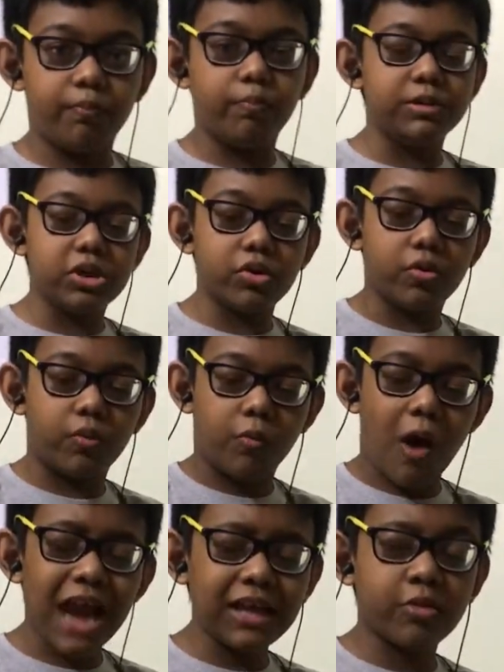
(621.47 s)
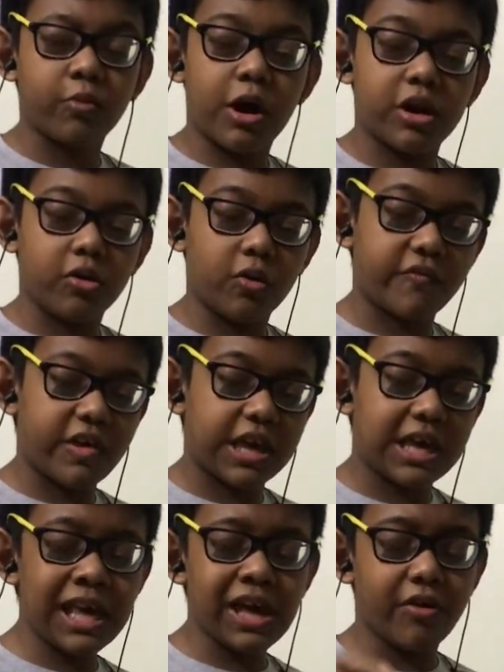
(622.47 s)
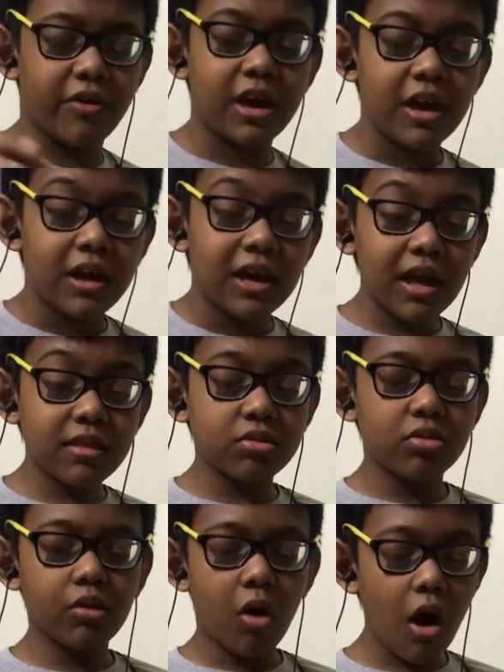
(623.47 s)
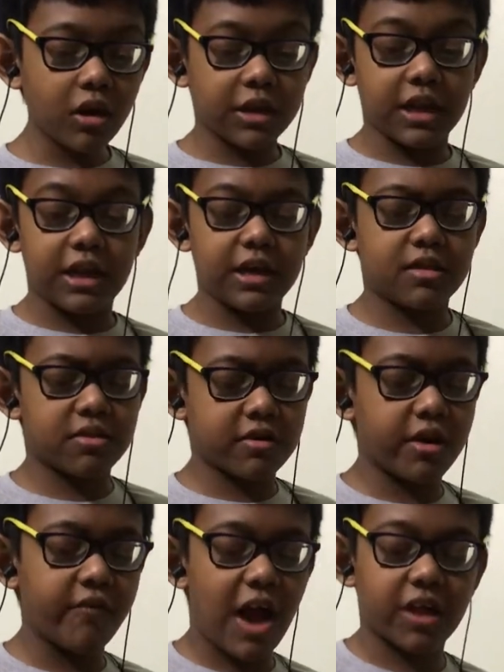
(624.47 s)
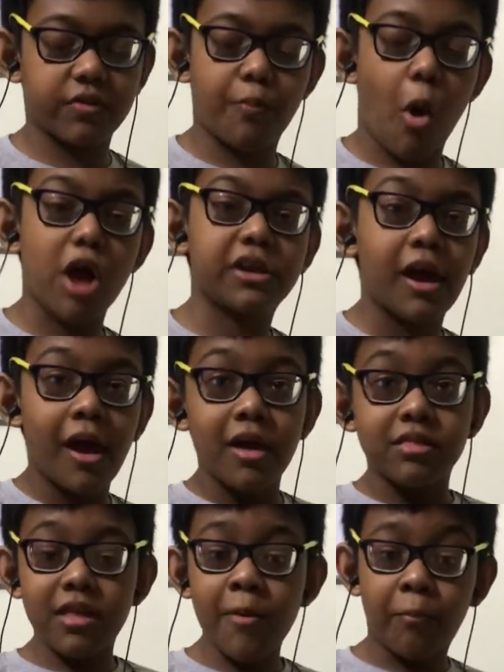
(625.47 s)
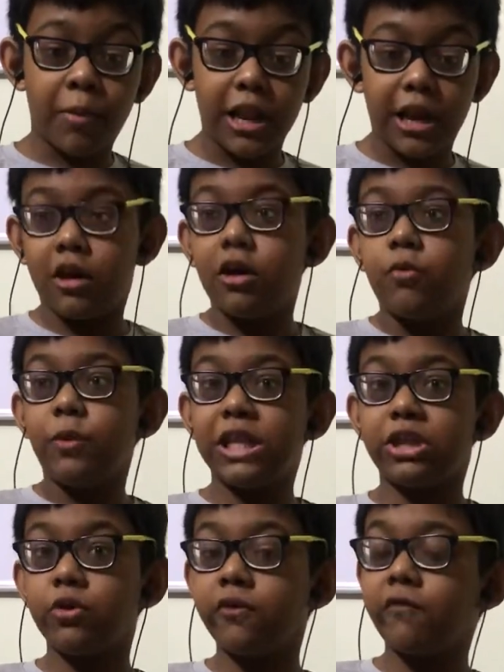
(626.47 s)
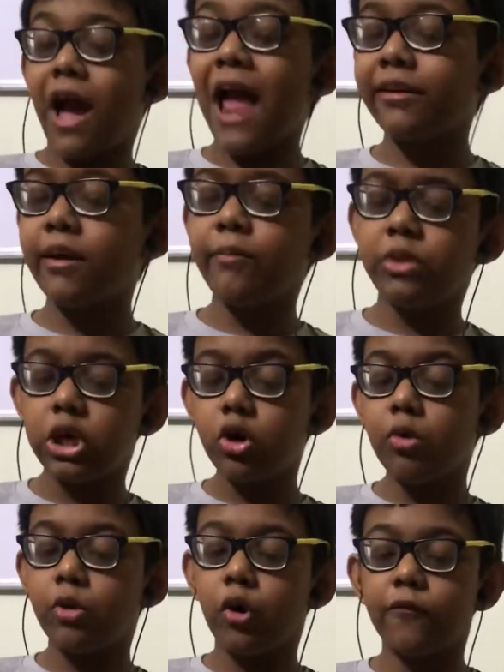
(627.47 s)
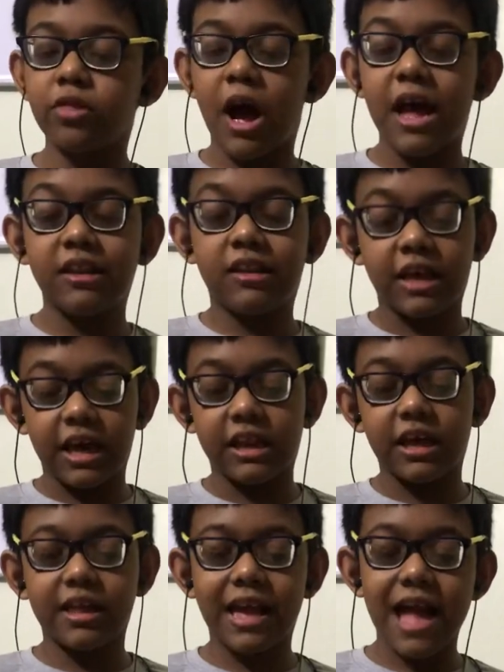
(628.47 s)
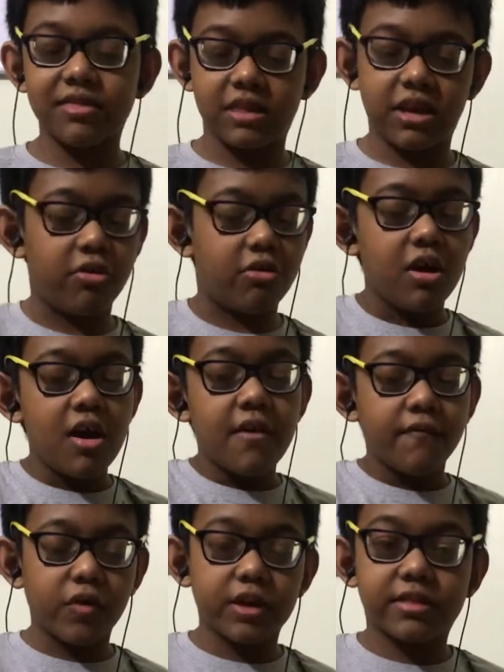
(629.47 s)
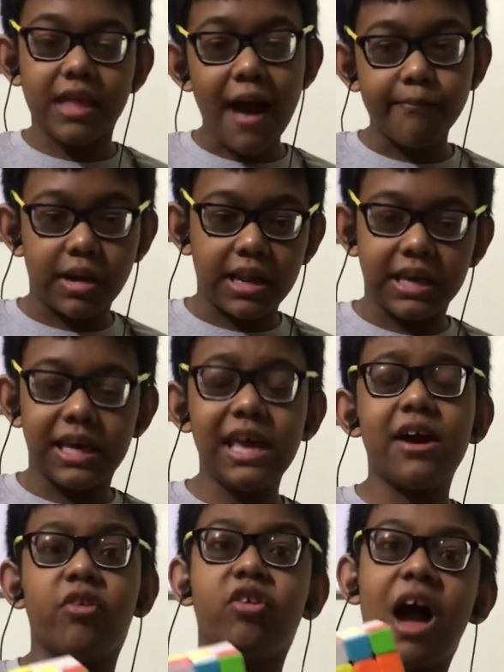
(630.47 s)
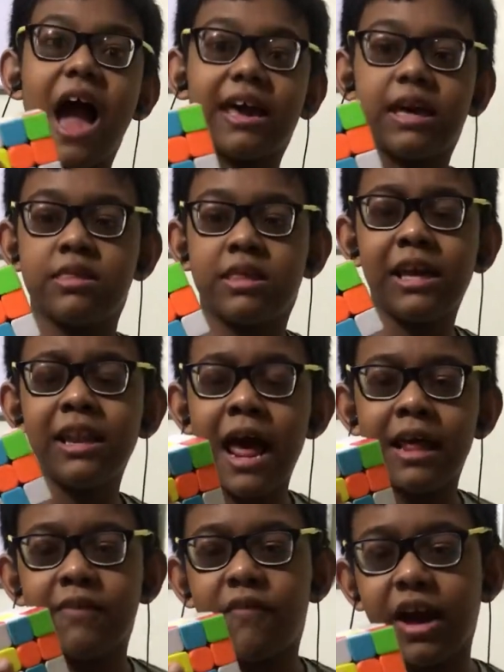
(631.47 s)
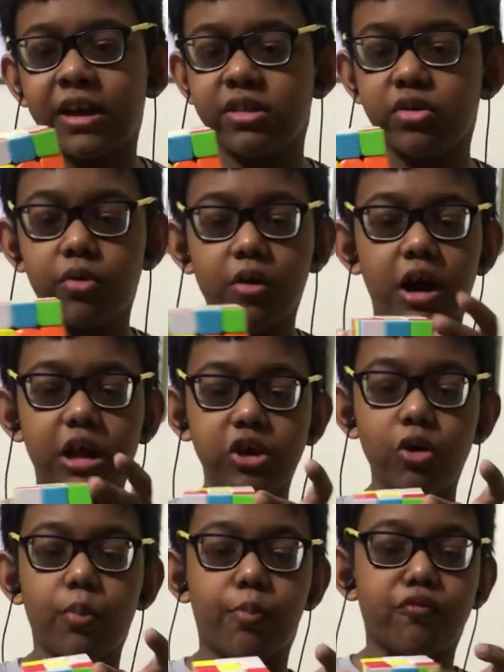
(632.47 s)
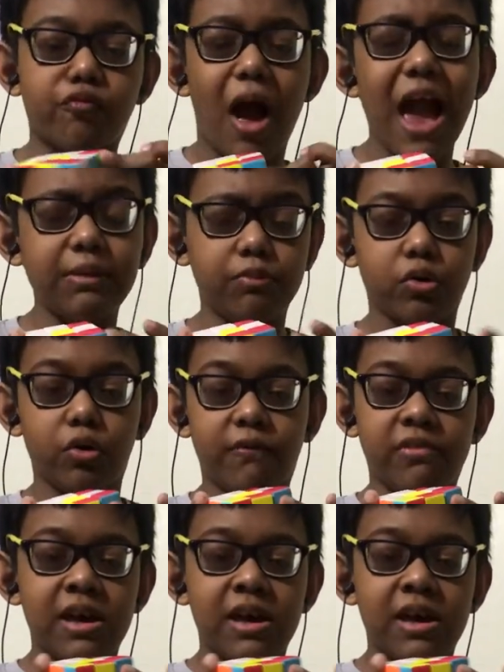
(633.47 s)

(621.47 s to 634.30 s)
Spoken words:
blue-white one over here is not in its correct spot? Simple. We do random U moves until it gets here. For example, here I can see that if I do a U prime move,